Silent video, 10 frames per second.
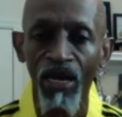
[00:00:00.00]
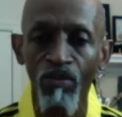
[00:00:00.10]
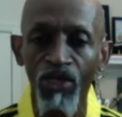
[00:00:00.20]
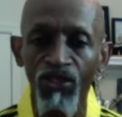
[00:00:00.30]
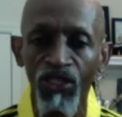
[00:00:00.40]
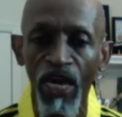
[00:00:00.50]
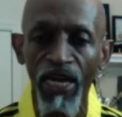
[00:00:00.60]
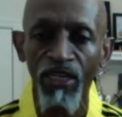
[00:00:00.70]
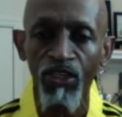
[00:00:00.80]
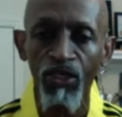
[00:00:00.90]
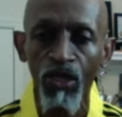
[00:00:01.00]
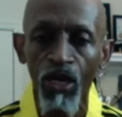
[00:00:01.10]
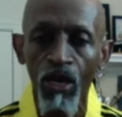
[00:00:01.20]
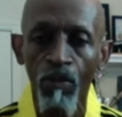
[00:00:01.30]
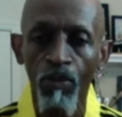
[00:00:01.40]
of mistakes,
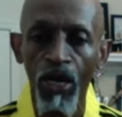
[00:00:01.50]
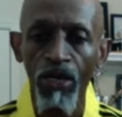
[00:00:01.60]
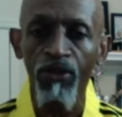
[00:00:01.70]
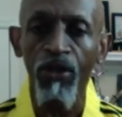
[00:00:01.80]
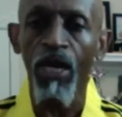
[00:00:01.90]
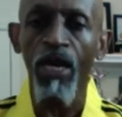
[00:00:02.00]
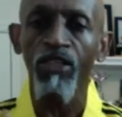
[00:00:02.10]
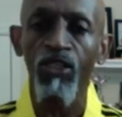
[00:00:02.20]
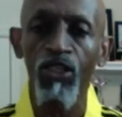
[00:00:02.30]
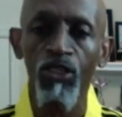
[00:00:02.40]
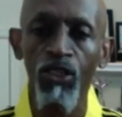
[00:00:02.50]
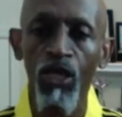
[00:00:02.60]
but as